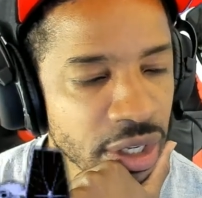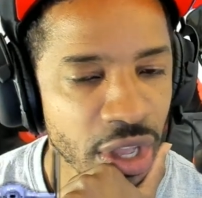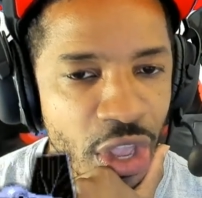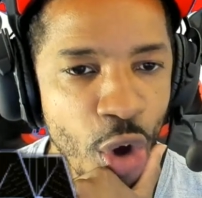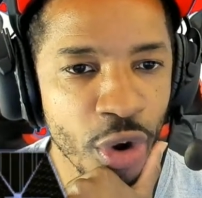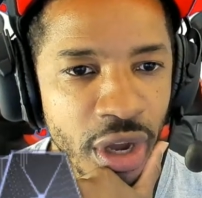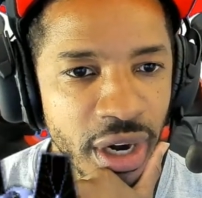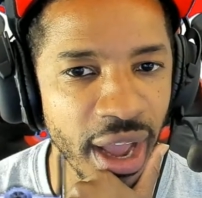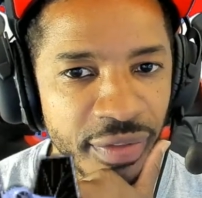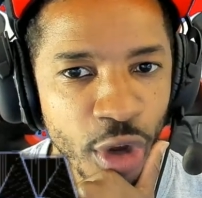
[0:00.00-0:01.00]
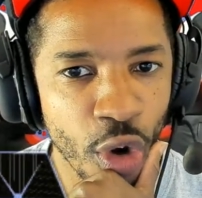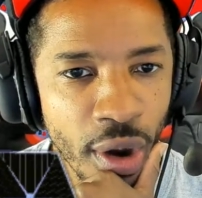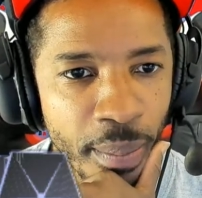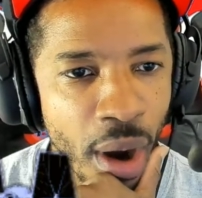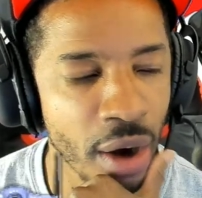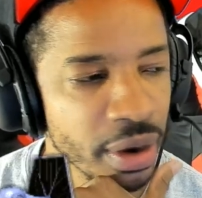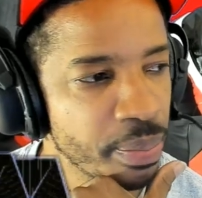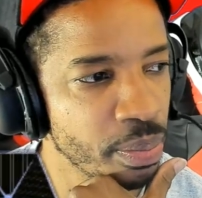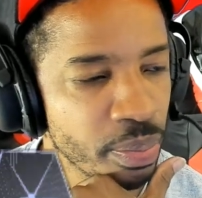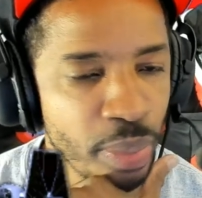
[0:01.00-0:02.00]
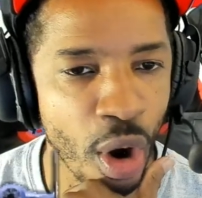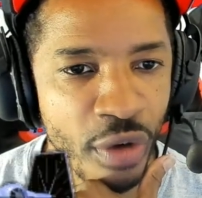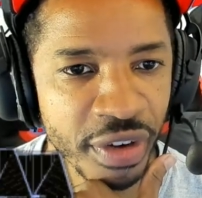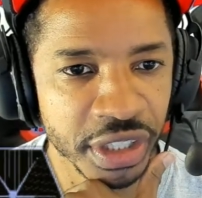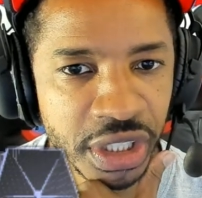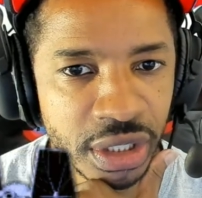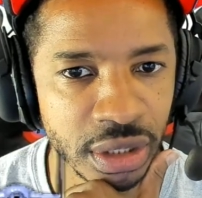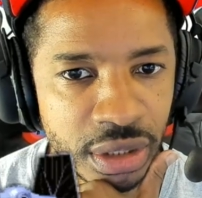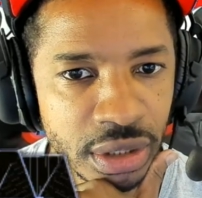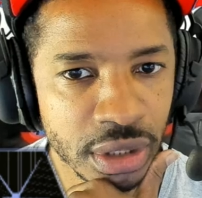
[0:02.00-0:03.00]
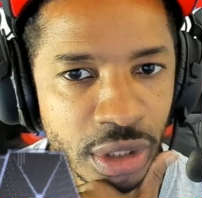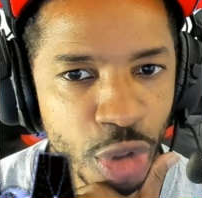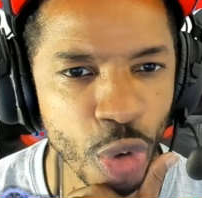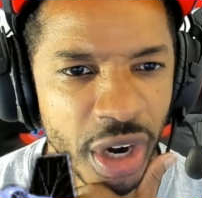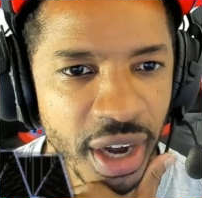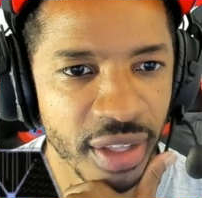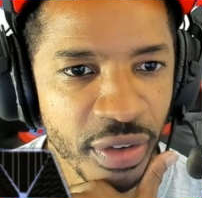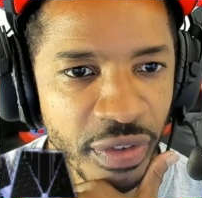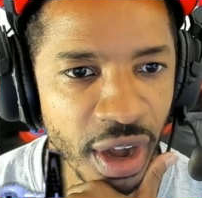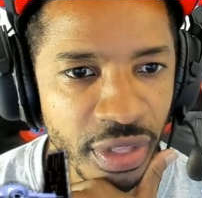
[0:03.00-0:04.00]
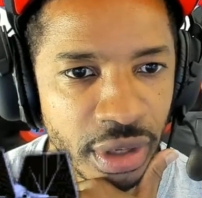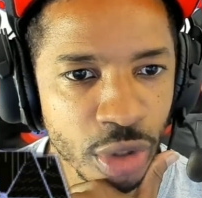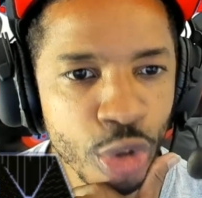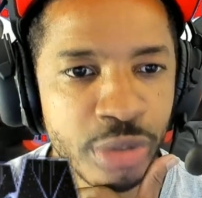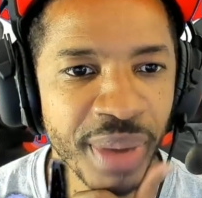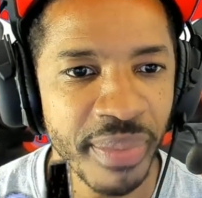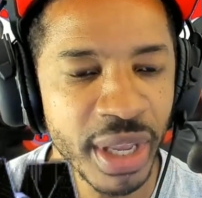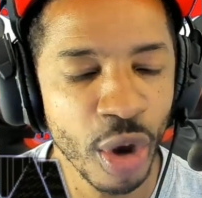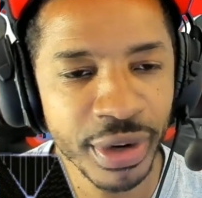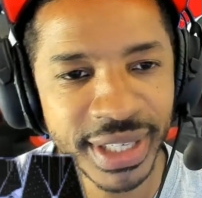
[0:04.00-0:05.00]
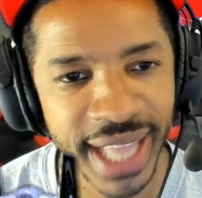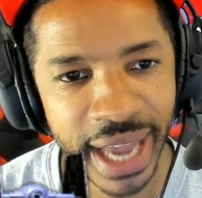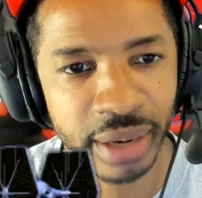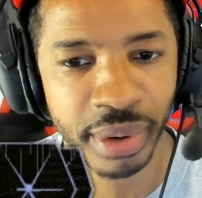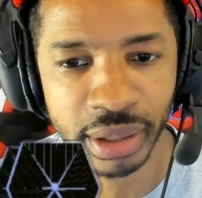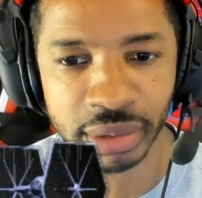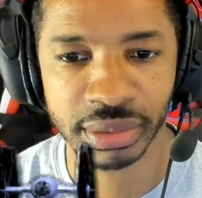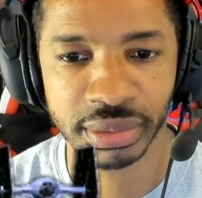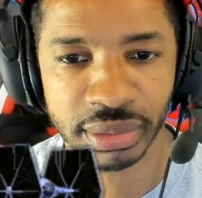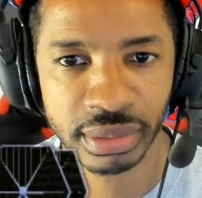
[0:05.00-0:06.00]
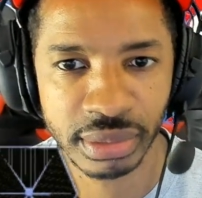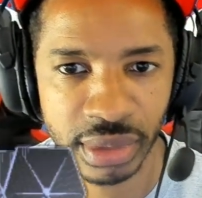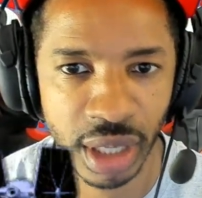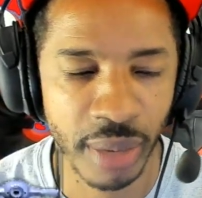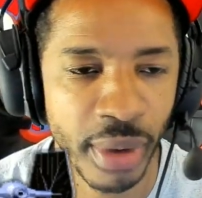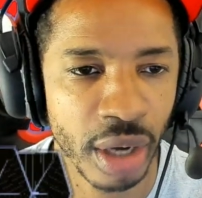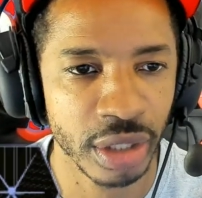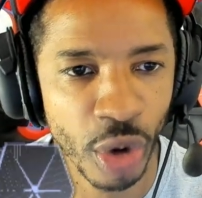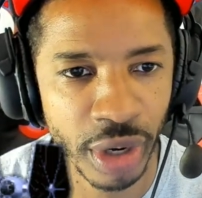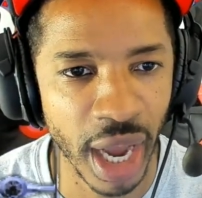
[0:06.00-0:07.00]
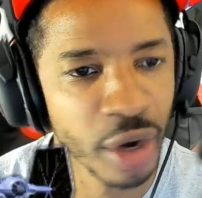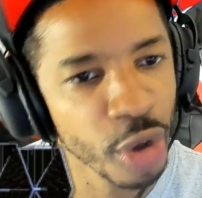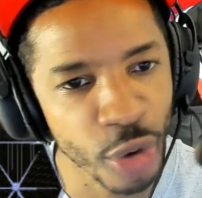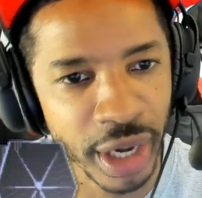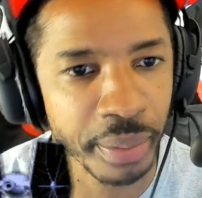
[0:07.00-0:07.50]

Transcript: Yoda gonna have to go on Maury Povich. You are not the father. Who's Baby Yoda's daddy, bro? Come on, Yoda. I know you ain't a